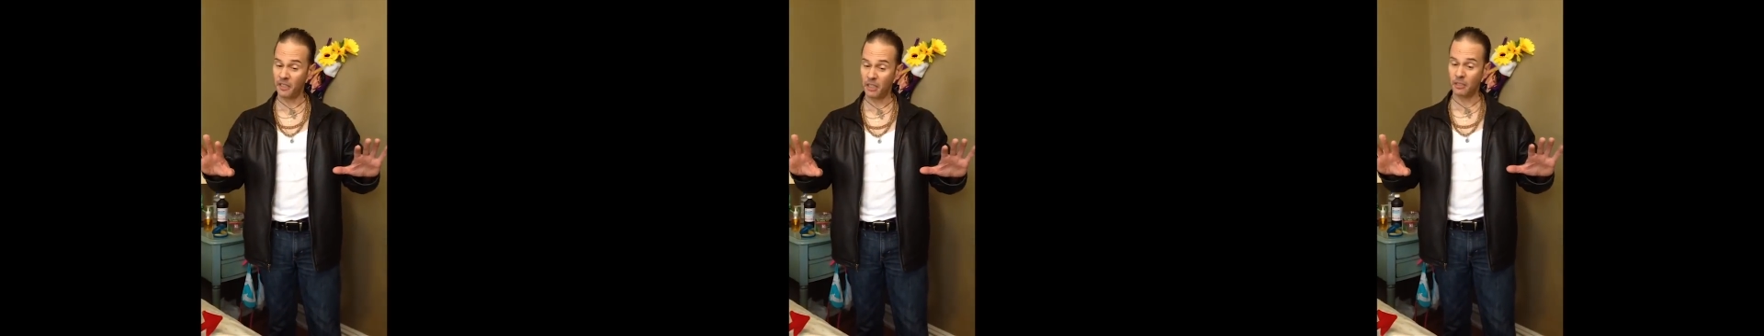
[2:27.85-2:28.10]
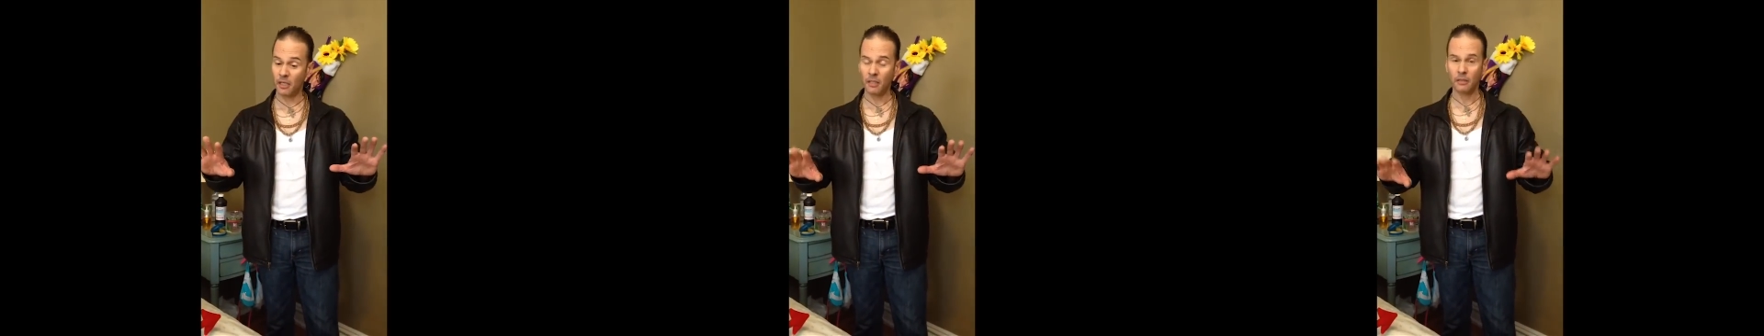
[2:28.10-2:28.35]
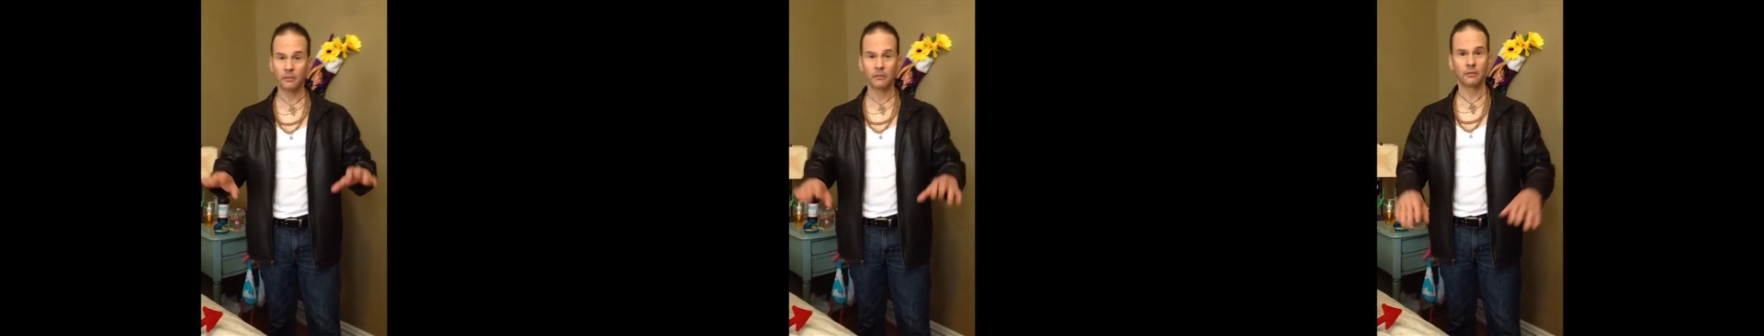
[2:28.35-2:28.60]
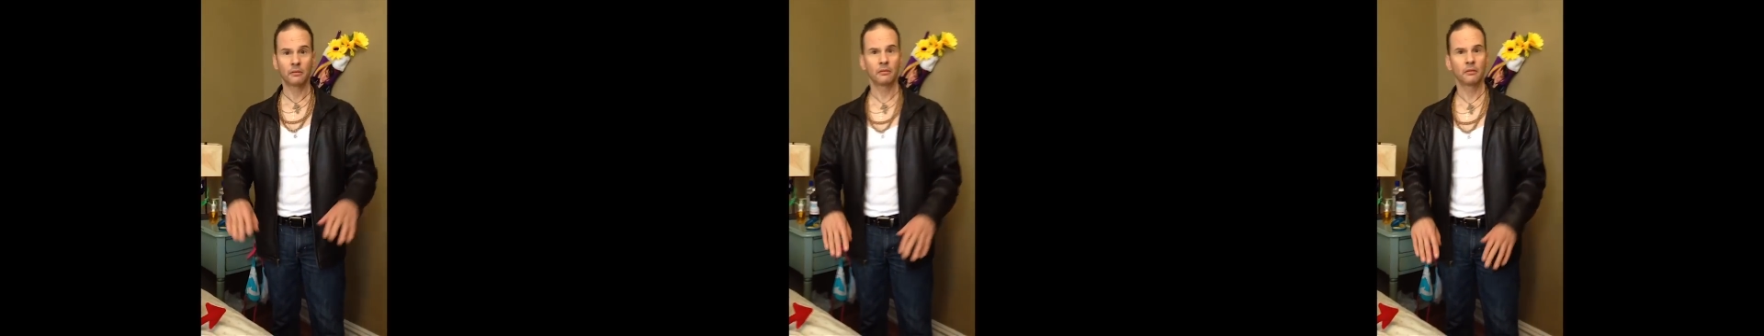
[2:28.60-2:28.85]
visa
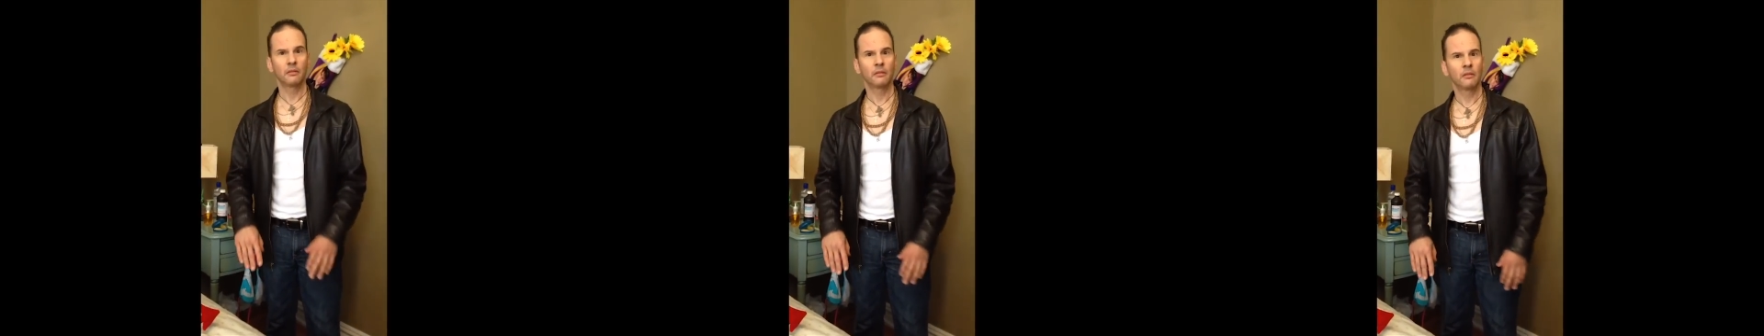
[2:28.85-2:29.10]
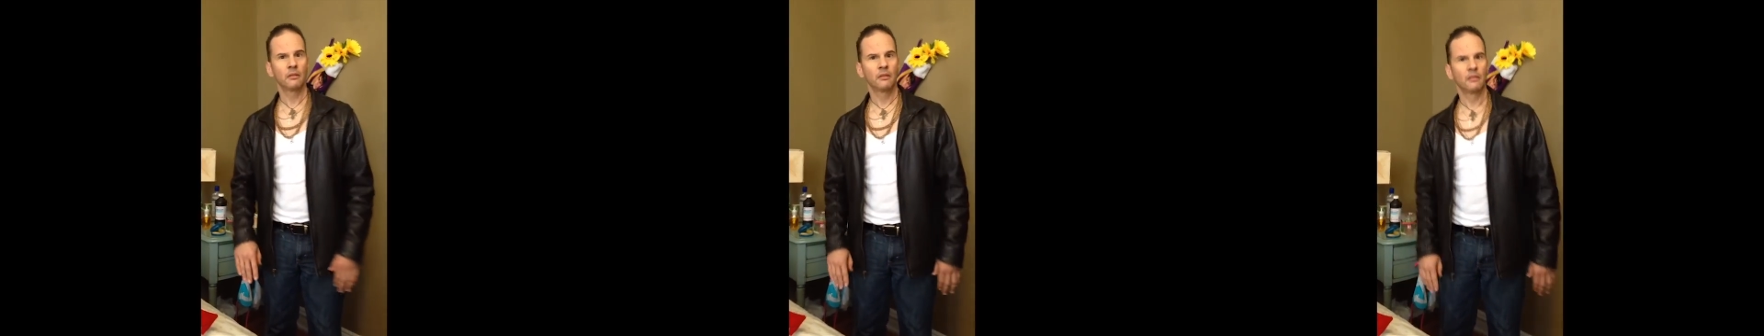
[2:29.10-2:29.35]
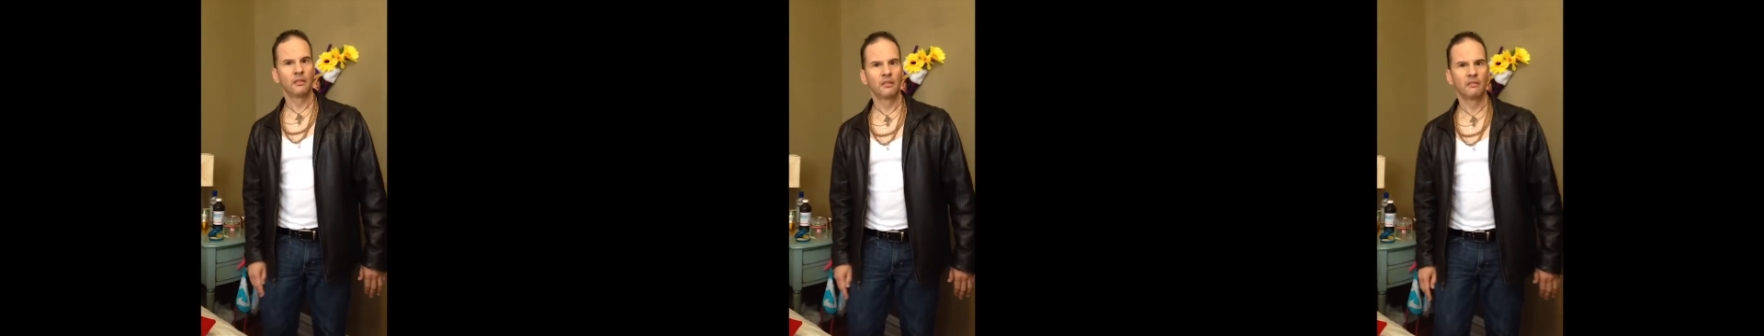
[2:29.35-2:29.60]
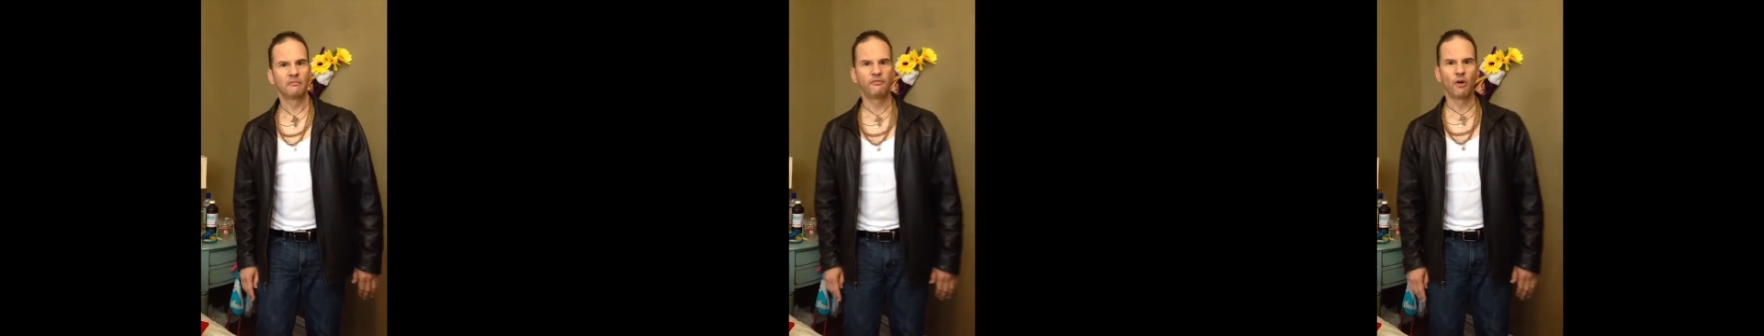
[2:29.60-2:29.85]

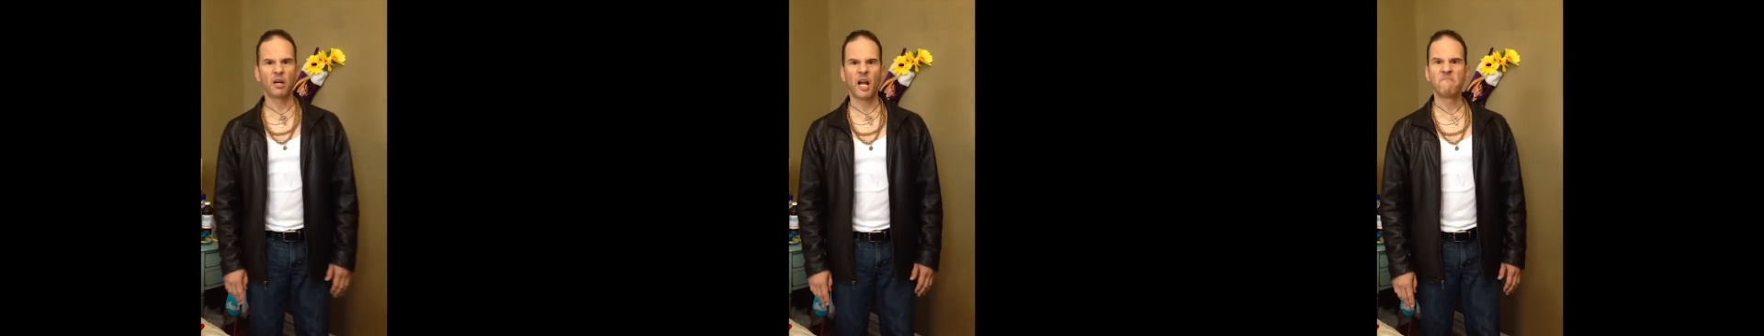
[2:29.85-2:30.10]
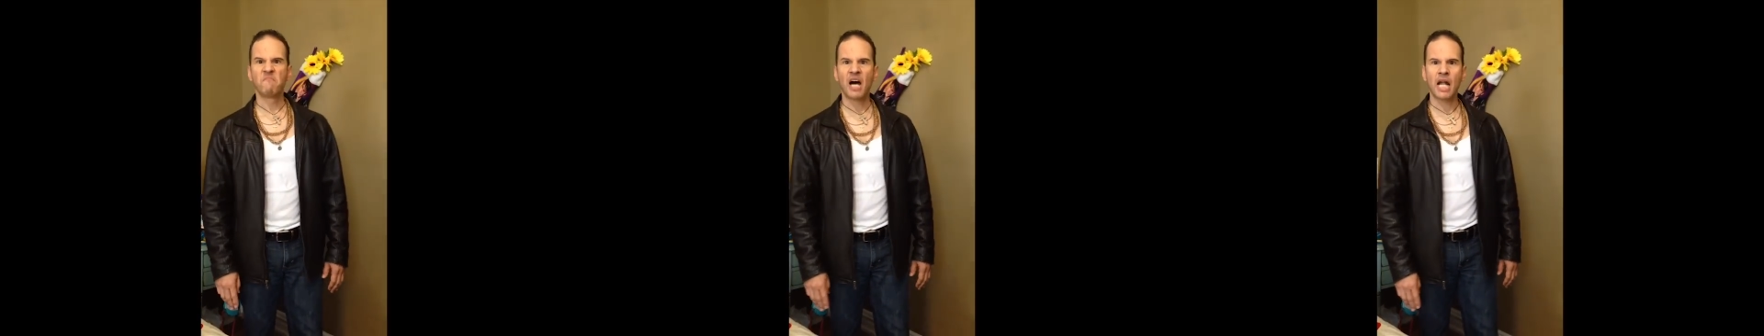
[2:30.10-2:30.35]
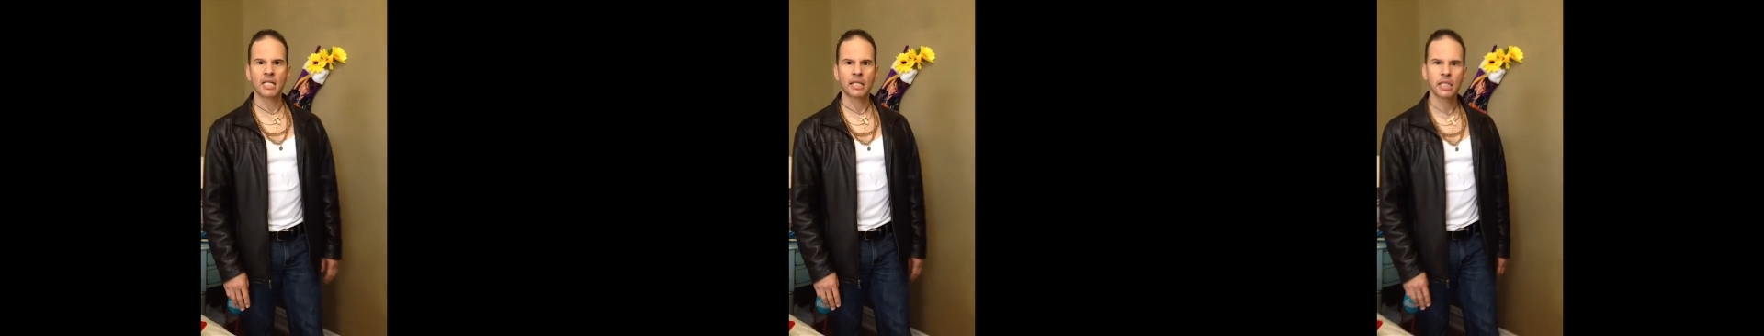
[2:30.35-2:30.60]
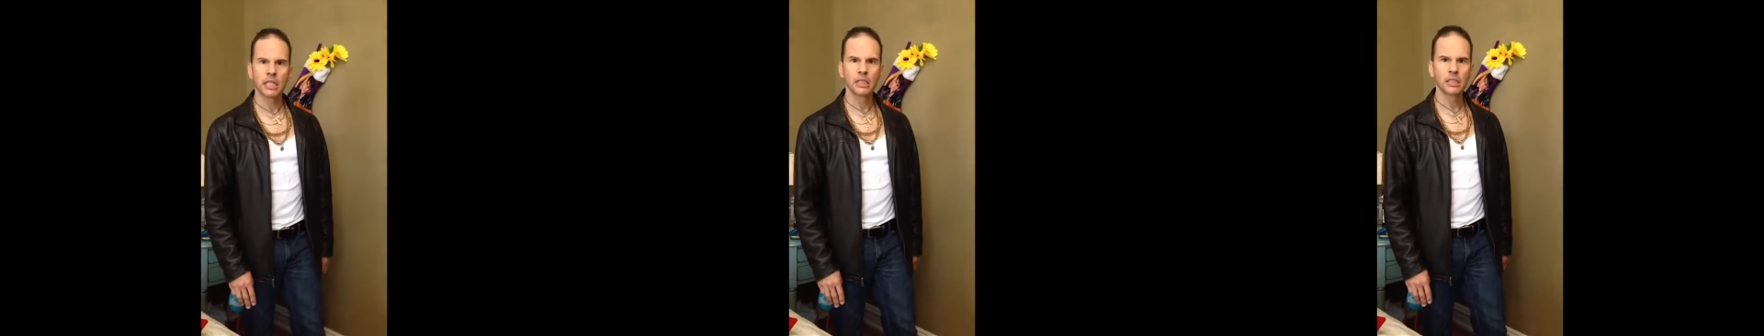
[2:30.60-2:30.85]
for a
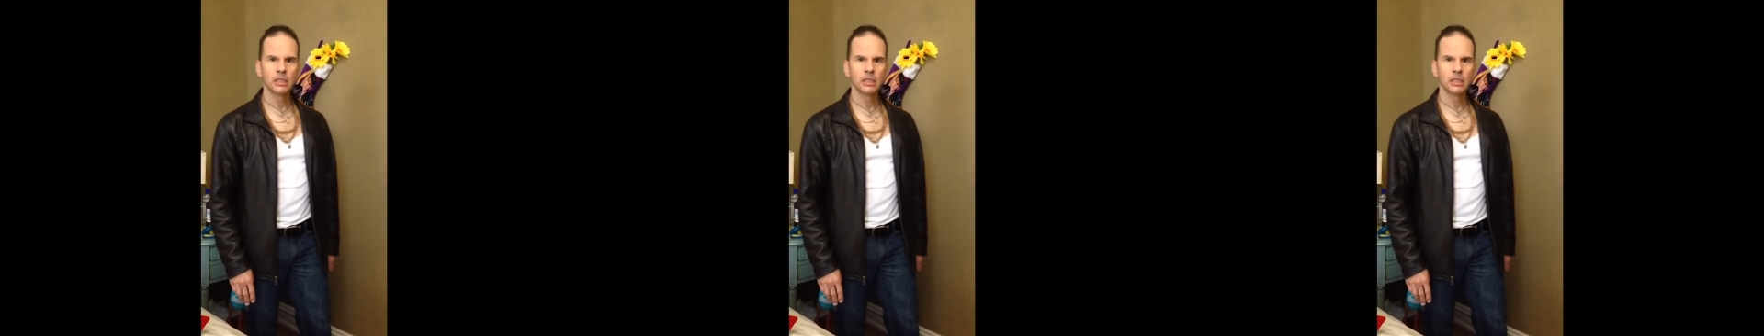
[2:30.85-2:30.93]
month.